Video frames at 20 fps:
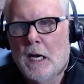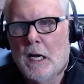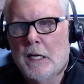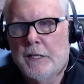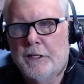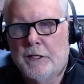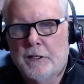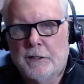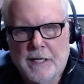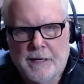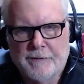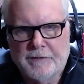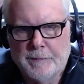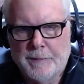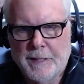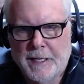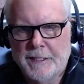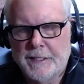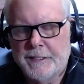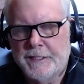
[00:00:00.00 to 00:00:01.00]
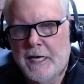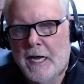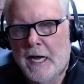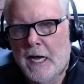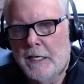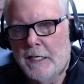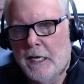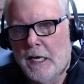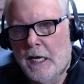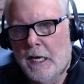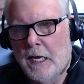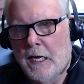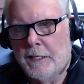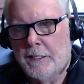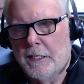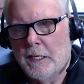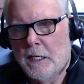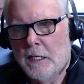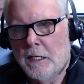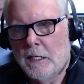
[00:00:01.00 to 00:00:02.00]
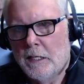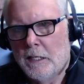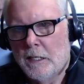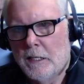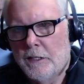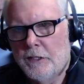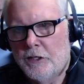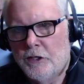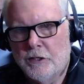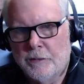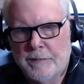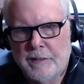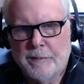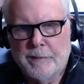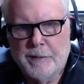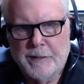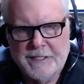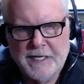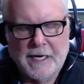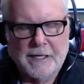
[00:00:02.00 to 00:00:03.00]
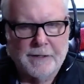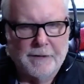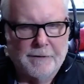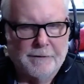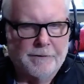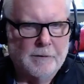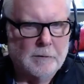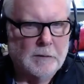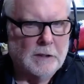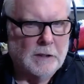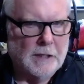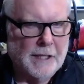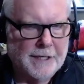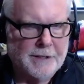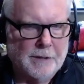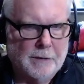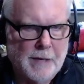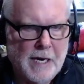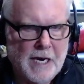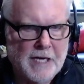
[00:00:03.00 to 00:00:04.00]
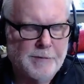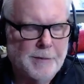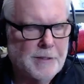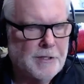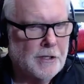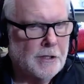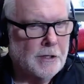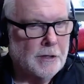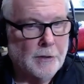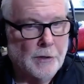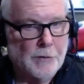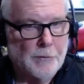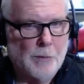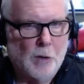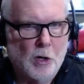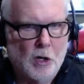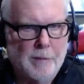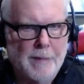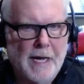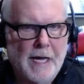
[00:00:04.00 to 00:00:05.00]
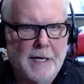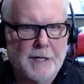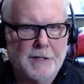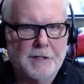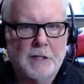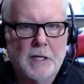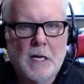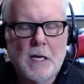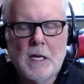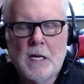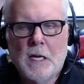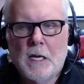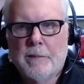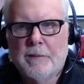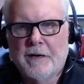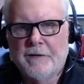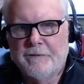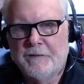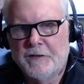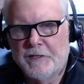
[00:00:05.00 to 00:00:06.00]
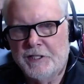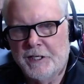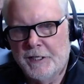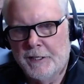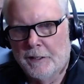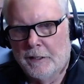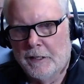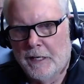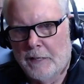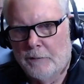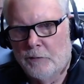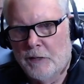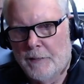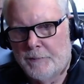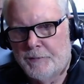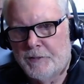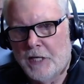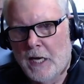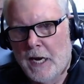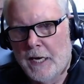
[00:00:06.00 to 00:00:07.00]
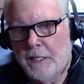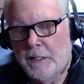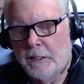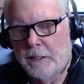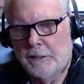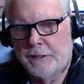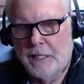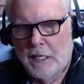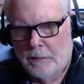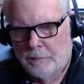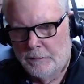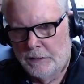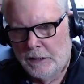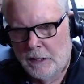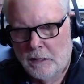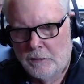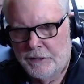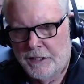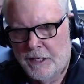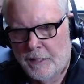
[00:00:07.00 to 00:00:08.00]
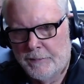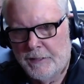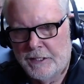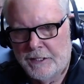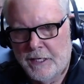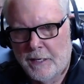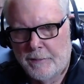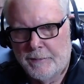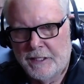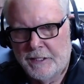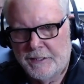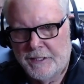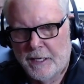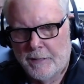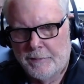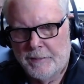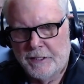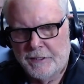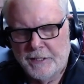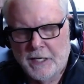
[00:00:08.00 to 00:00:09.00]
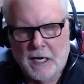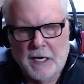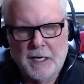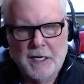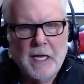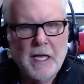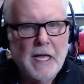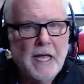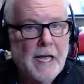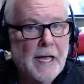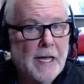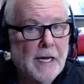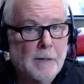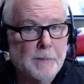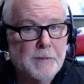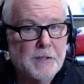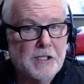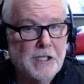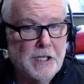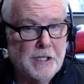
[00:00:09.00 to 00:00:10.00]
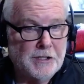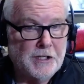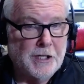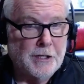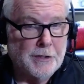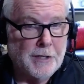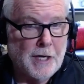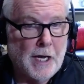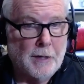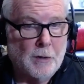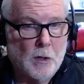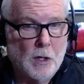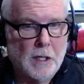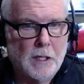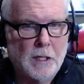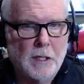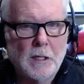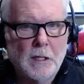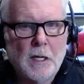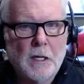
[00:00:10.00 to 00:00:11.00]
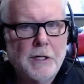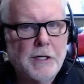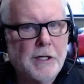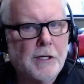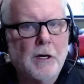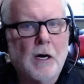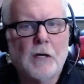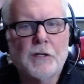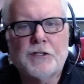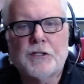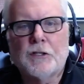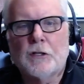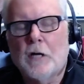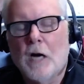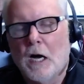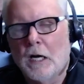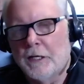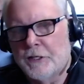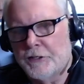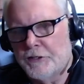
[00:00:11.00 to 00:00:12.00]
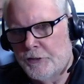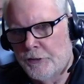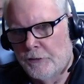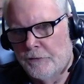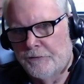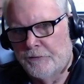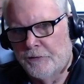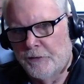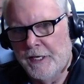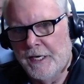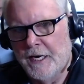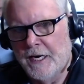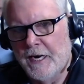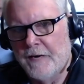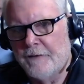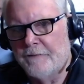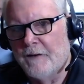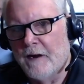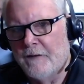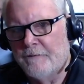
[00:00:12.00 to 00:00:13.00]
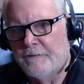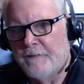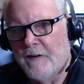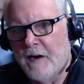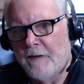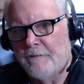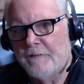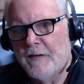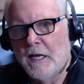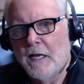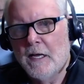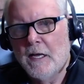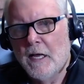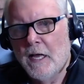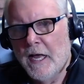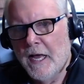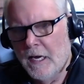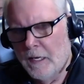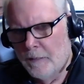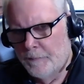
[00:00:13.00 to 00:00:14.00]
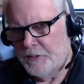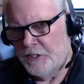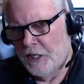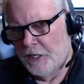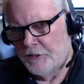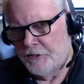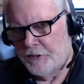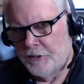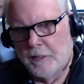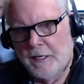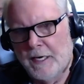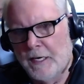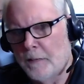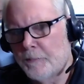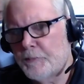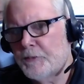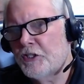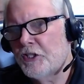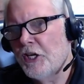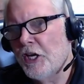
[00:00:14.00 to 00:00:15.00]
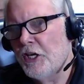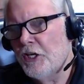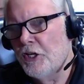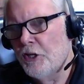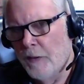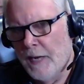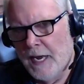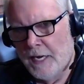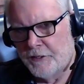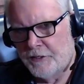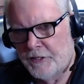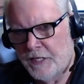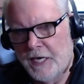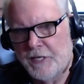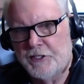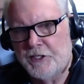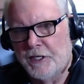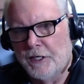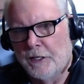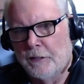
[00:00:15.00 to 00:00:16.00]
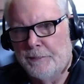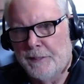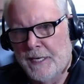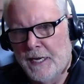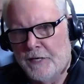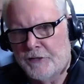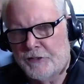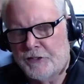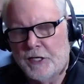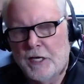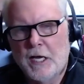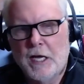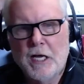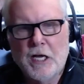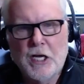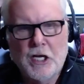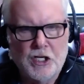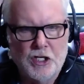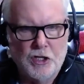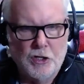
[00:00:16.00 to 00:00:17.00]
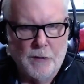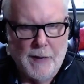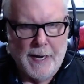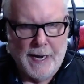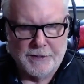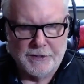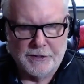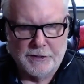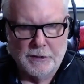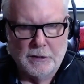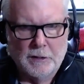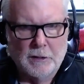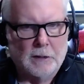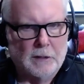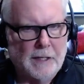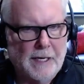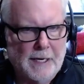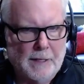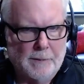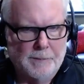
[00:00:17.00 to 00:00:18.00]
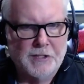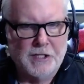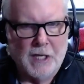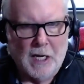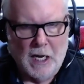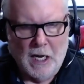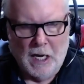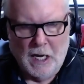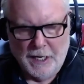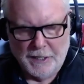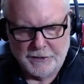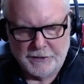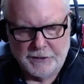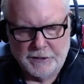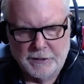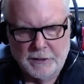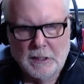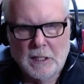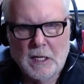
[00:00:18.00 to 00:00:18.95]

You don't have to pay the debt, and you can be protected from collector harassment. You can learn more about us by visiting our website down below, www.helpsishere.org. You can also call us toll free at 855-HELPS-US or HELPS US, HELPS US, or HELPS US.